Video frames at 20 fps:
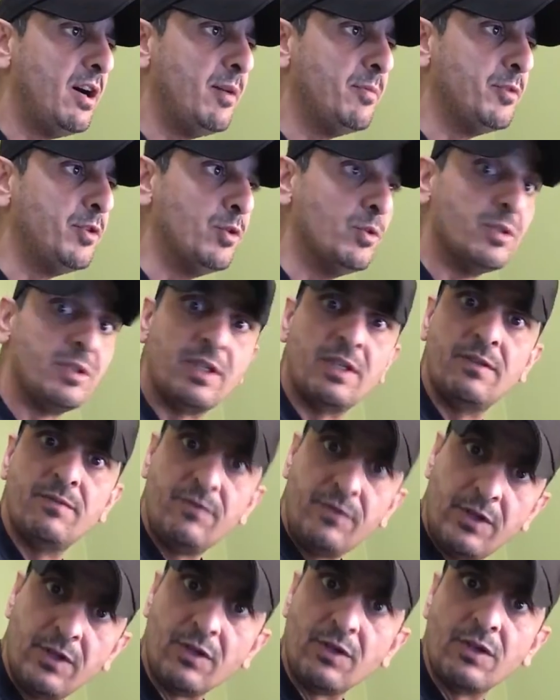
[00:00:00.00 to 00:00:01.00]
Using,
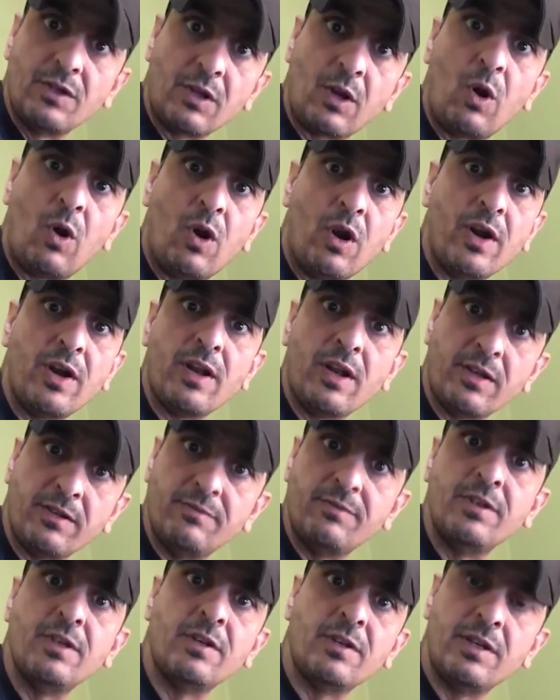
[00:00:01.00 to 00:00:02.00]
the card,
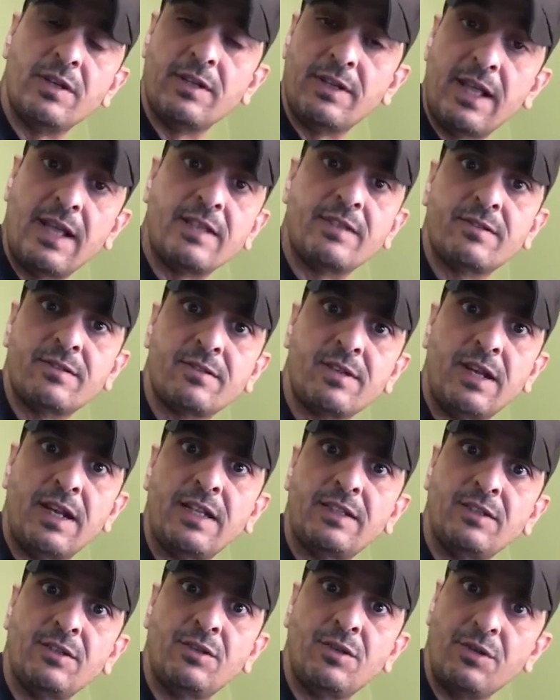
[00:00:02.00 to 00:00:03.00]
and that's
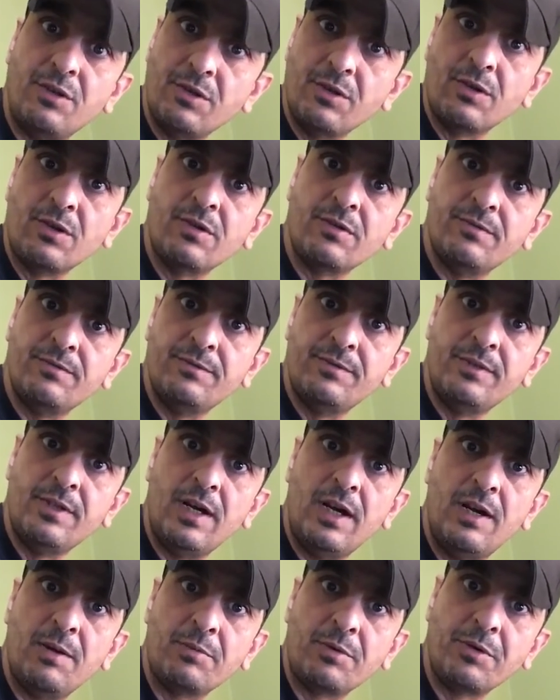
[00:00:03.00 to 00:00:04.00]
connected to your
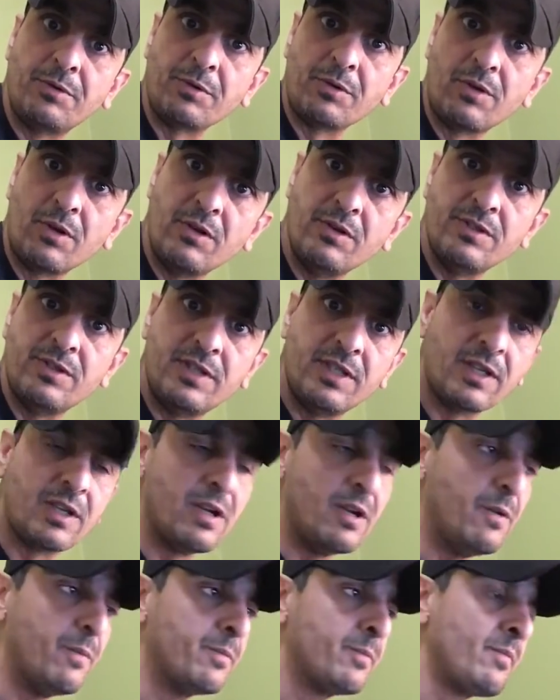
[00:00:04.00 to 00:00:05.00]
cryptocurrency
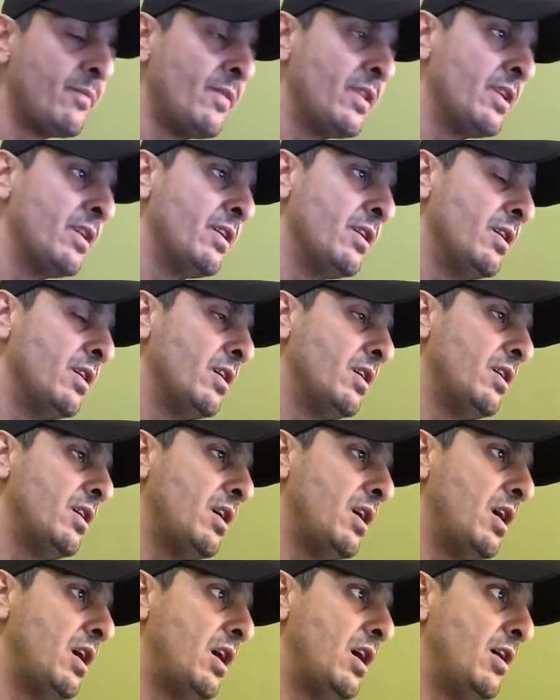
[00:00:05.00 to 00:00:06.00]
account.
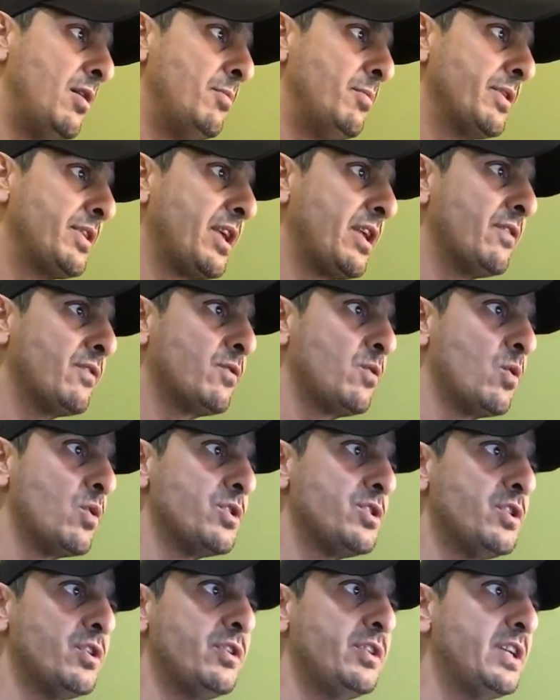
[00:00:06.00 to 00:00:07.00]
But then, of
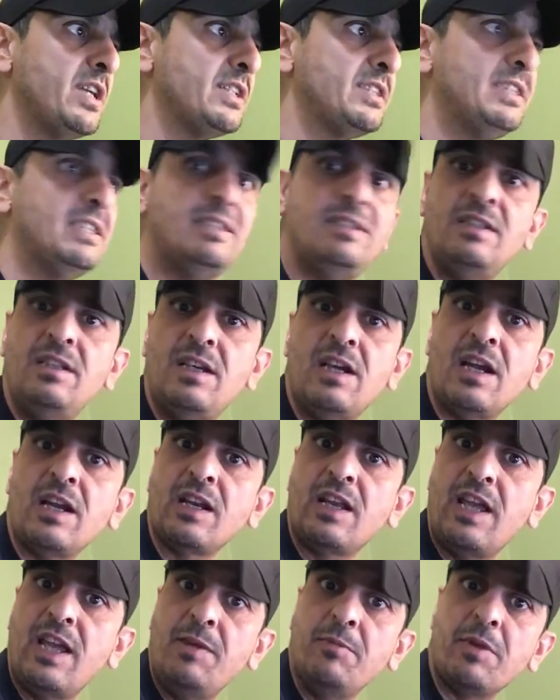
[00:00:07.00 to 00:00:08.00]
course, the SEC kind
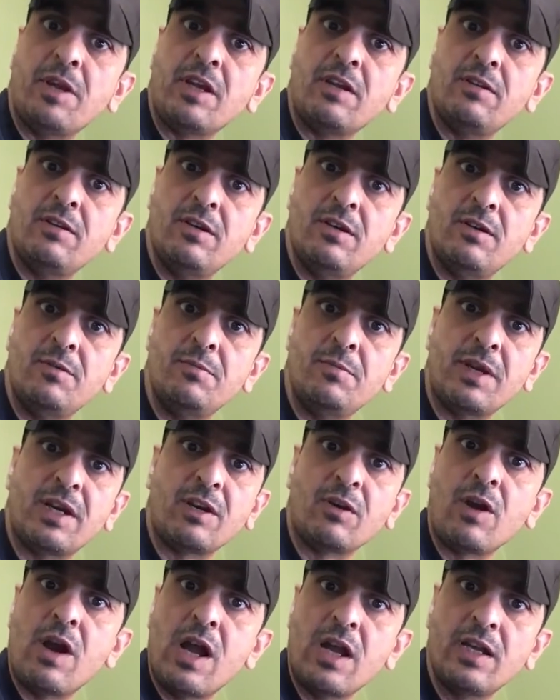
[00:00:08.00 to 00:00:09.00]
of came
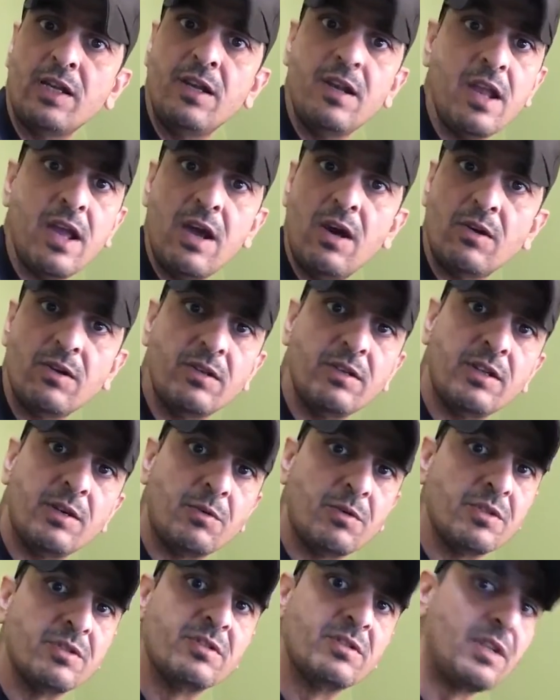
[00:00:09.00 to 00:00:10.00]
like, cracking down, and they
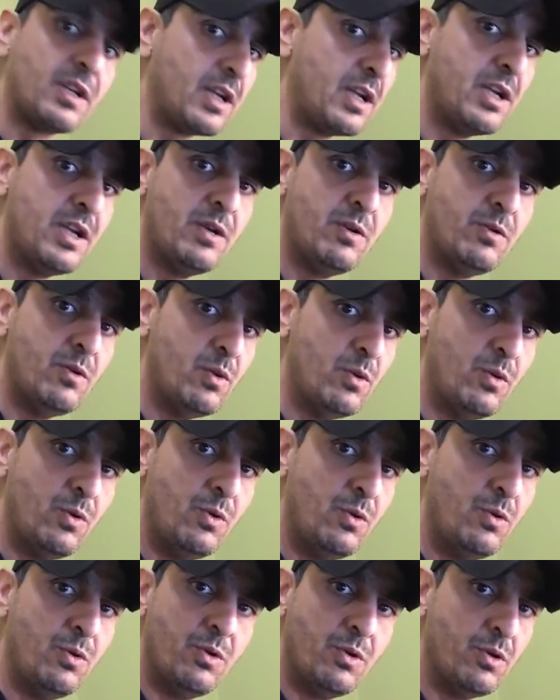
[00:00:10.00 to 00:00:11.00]
were just like, hey, no, no,
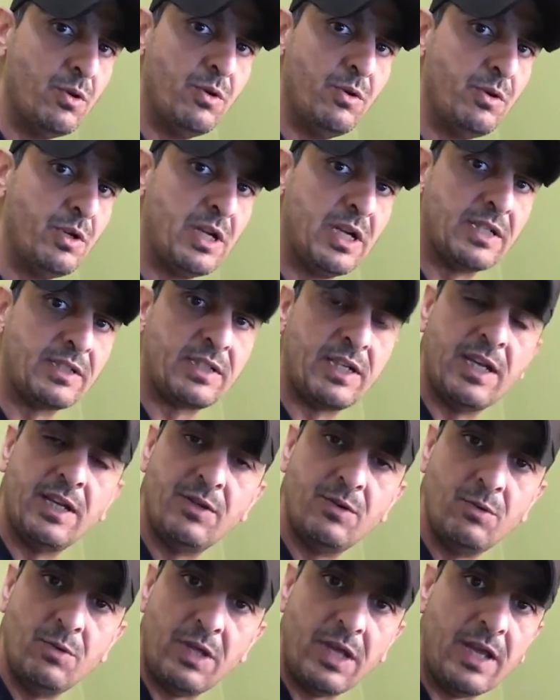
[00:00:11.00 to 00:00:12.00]
no, no, no, you guys
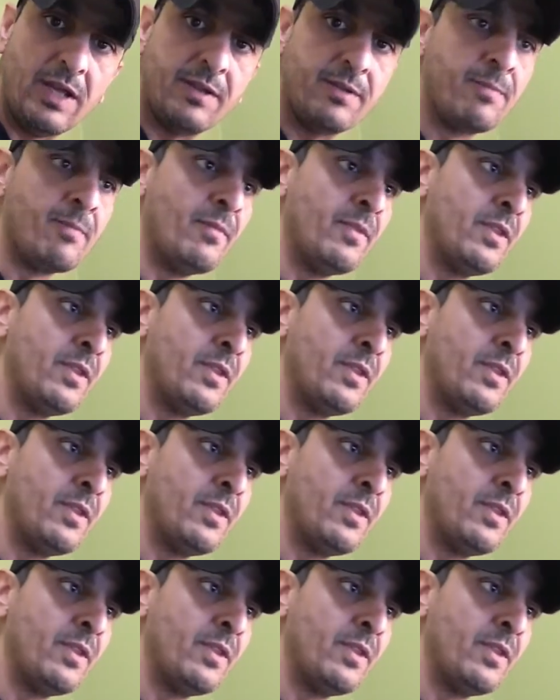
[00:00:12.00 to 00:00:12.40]
can't do that.